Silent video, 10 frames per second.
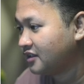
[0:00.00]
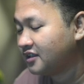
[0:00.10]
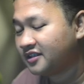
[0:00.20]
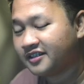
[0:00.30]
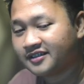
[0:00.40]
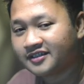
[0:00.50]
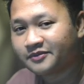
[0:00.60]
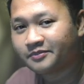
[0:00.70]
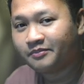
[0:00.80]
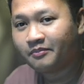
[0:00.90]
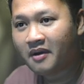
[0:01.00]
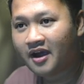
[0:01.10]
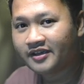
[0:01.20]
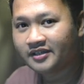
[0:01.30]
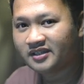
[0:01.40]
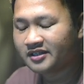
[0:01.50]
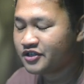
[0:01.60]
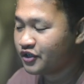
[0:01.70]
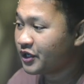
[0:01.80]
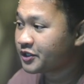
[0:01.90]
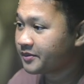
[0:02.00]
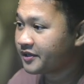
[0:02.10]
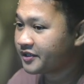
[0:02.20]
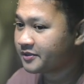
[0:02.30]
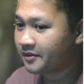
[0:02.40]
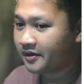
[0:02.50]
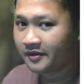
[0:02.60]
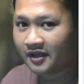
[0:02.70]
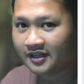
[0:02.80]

This is my new experience, bro.